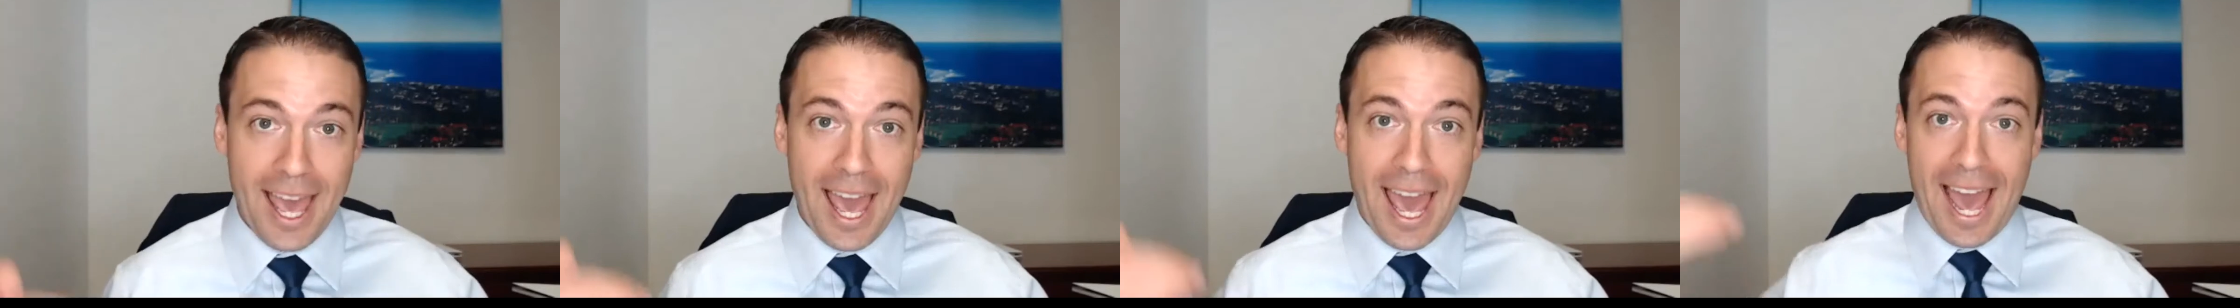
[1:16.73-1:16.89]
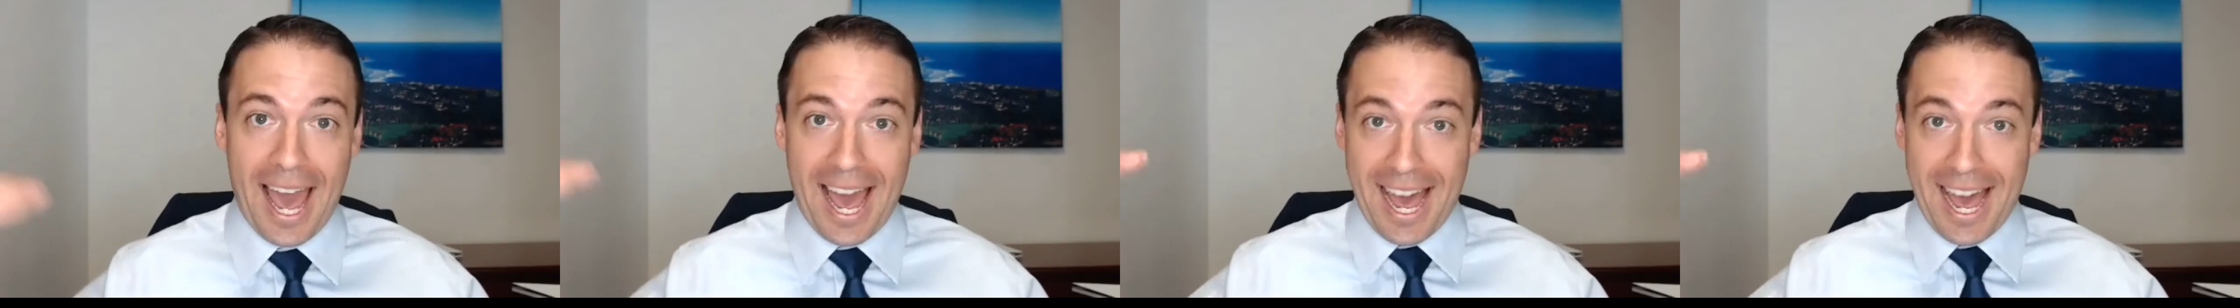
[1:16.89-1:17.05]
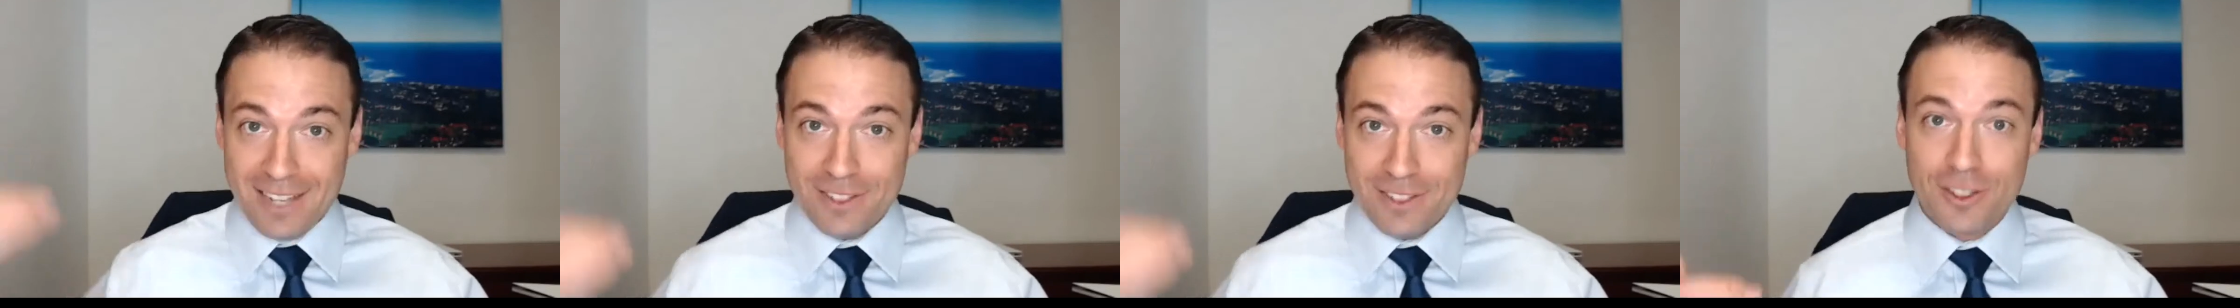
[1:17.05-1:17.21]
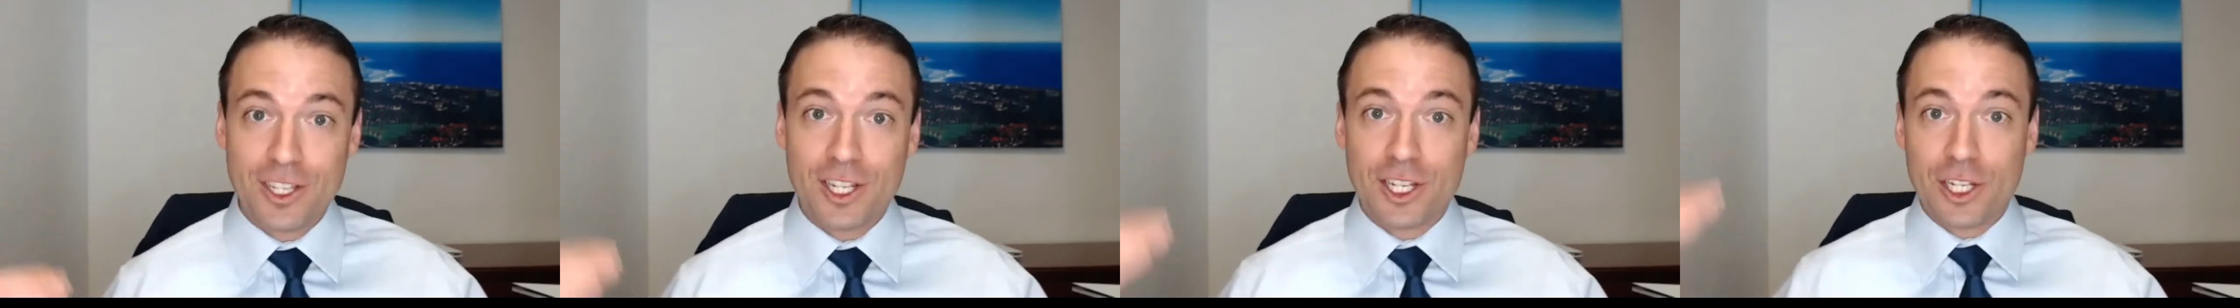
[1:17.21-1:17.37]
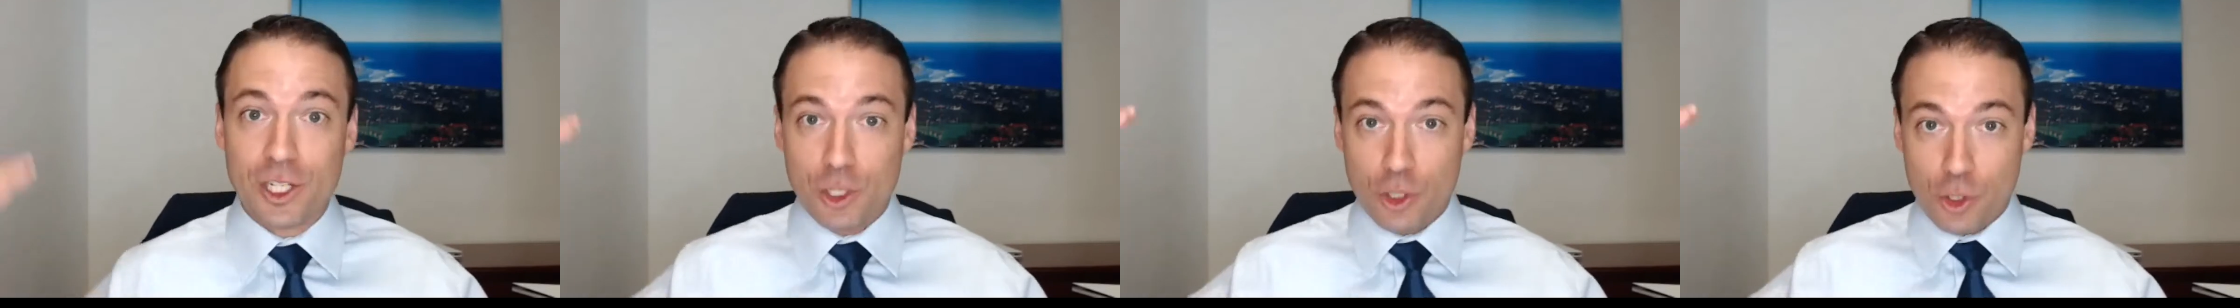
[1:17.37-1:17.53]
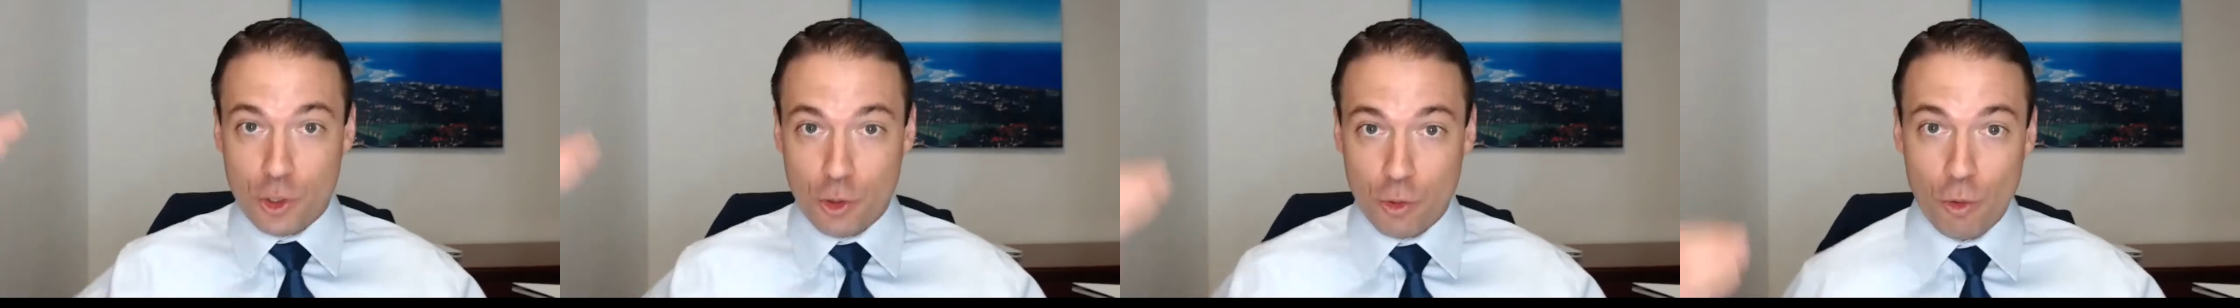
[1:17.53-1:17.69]
has the
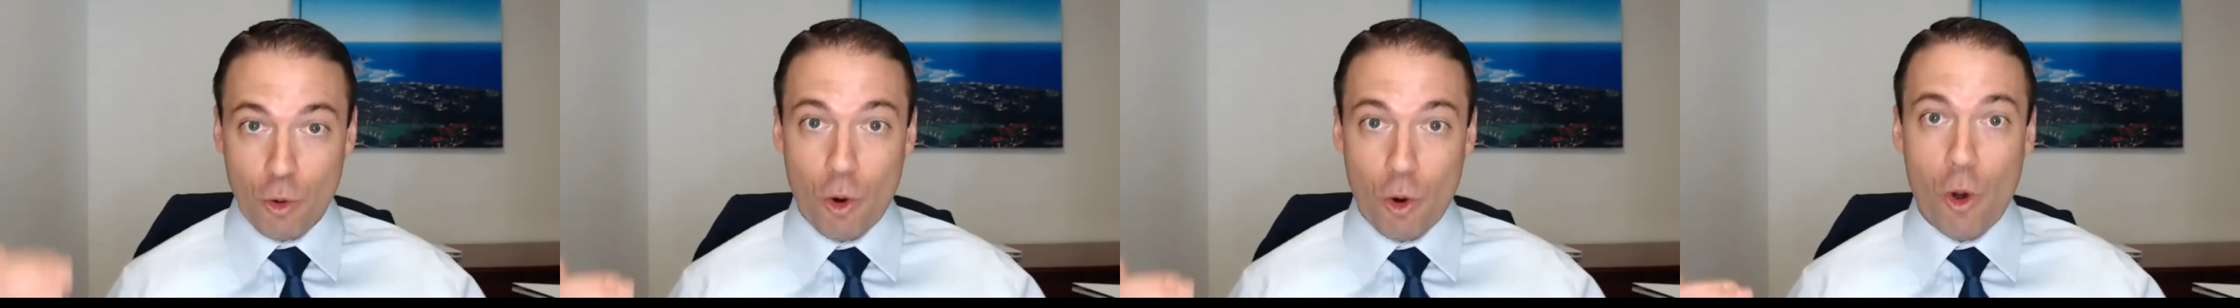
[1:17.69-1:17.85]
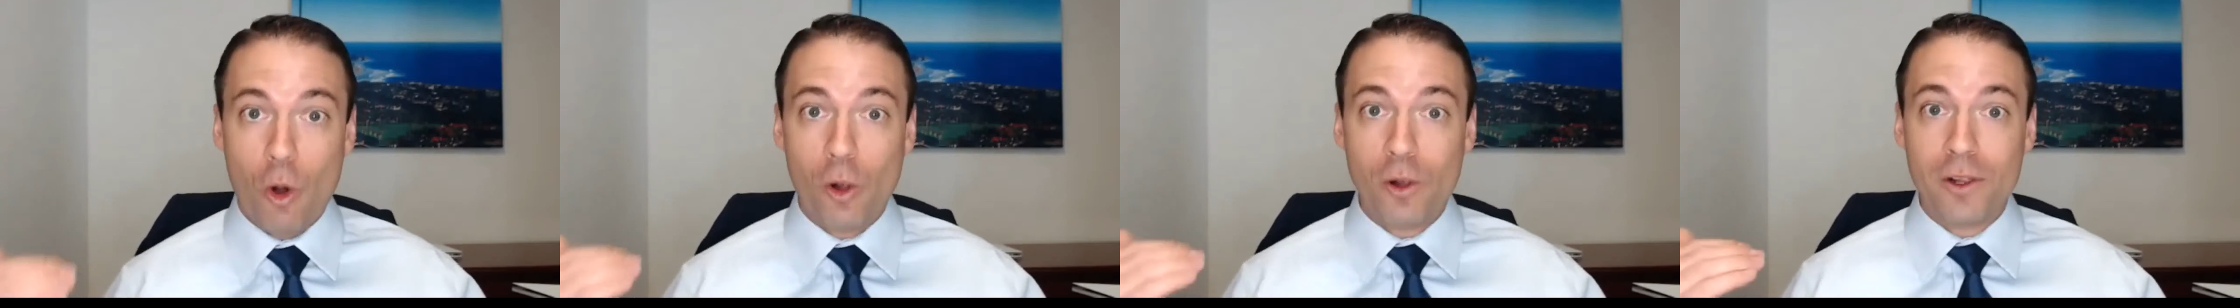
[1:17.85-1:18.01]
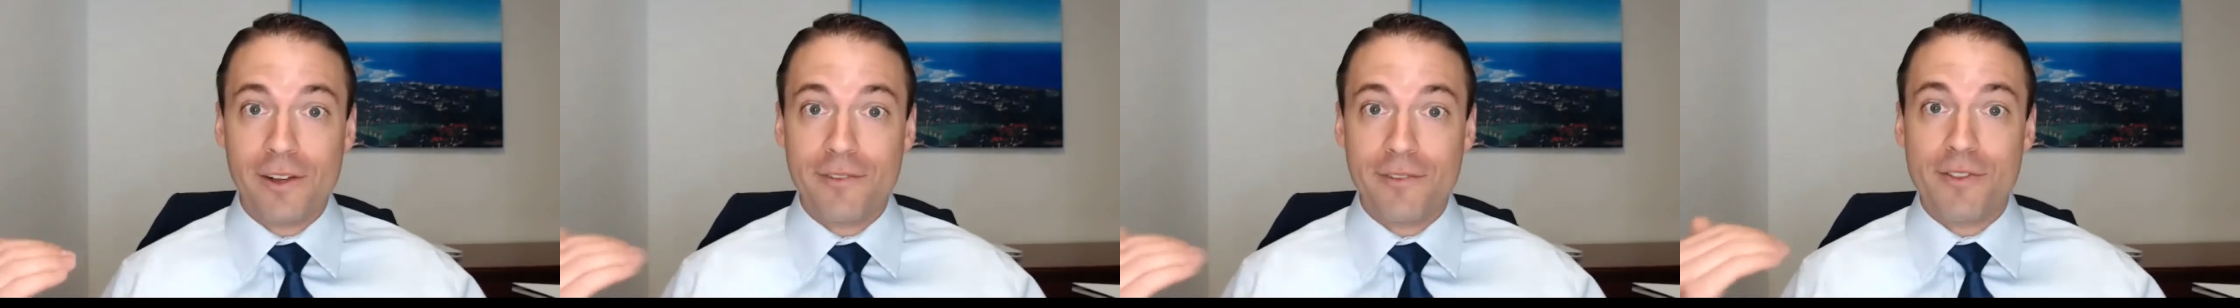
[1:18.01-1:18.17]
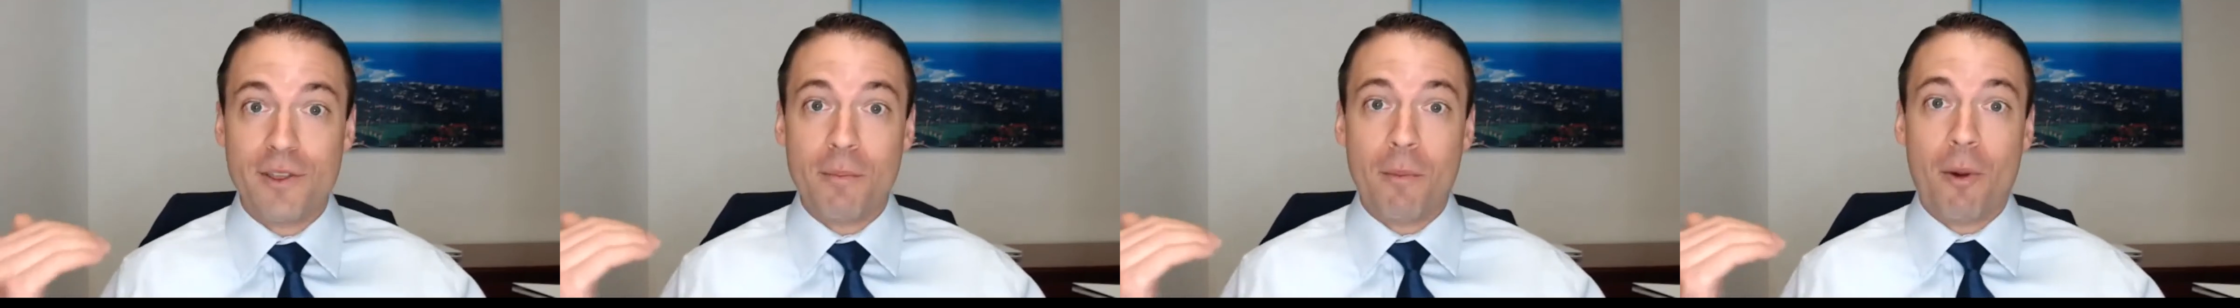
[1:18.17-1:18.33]
control of the